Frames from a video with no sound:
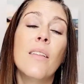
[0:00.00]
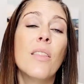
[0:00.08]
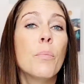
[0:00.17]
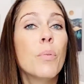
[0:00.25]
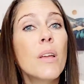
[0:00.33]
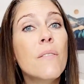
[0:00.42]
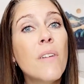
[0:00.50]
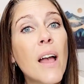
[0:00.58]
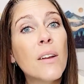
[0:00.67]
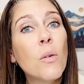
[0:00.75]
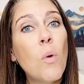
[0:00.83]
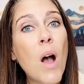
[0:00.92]
The
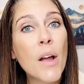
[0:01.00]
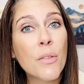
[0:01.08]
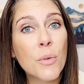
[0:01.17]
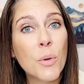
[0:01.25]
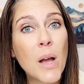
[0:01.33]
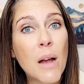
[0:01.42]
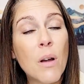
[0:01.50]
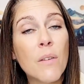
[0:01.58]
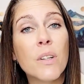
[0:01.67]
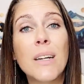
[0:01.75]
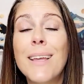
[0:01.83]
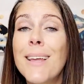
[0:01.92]
pre-final walkthrough,
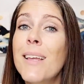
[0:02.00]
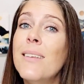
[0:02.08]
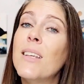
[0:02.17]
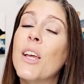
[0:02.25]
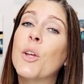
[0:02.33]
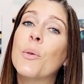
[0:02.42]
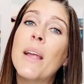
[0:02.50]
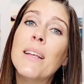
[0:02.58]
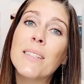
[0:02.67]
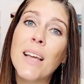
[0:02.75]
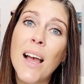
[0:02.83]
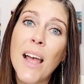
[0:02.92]
however, is a
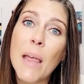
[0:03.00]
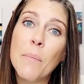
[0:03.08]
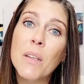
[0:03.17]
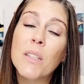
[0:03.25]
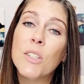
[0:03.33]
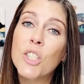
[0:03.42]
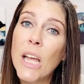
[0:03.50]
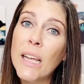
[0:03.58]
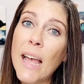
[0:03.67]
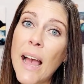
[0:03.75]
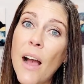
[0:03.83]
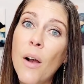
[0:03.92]
great time to
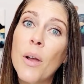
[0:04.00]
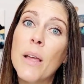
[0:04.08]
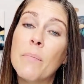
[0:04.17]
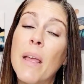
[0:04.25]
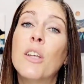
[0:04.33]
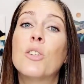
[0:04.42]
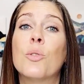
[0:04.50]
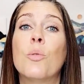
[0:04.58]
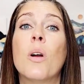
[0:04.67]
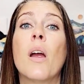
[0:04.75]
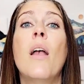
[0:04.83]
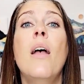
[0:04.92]
check out and make
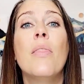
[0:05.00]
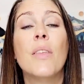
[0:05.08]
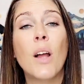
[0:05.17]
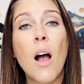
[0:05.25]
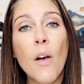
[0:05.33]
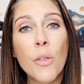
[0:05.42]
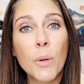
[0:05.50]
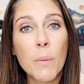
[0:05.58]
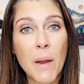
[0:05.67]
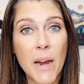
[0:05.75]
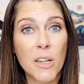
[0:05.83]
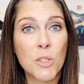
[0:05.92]
sure that all the
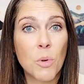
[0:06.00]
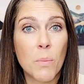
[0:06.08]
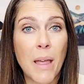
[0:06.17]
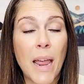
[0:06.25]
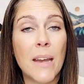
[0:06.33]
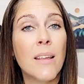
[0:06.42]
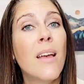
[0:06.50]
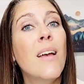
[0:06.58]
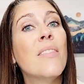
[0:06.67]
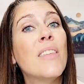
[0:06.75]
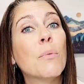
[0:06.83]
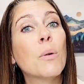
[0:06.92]
repairs were made
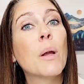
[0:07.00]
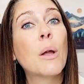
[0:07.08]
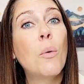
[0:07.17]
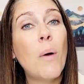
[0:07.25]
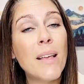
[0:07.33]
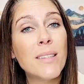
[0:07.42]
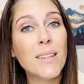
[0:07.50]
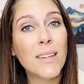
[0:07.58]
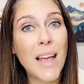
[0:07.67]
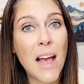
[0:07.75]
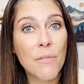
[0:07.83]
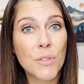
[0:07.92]
that were requested
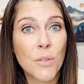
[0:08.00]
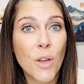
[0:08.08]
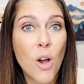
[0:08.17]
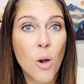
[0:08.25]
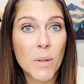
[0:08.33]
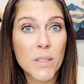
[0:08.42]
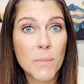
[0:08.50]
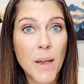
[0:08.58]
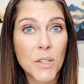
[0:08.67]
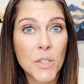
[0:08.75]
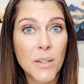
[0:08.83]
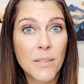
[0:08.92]
after the home
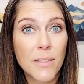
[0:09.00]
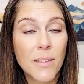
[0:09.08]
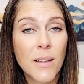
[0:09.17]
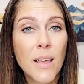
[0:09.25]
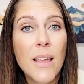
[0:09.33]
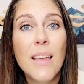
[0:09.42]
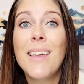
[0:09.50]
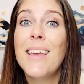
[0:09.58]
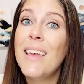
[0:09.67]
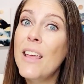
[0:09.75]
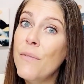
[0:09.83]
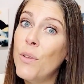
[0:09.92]
inspection,
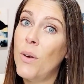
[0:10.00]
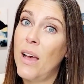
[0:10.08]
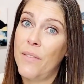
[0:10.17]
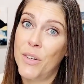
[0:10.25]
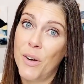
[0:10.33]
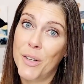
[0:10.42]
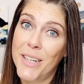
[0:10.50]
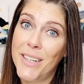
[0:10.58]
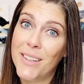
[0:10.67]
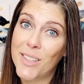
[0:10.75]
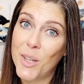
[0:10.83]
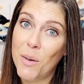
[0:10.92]
if you haven't already
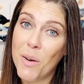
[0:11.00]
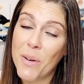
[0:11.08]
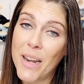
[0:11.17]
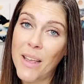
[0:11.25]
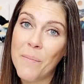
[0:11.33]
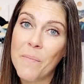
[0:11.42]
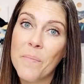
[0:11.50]
done so already.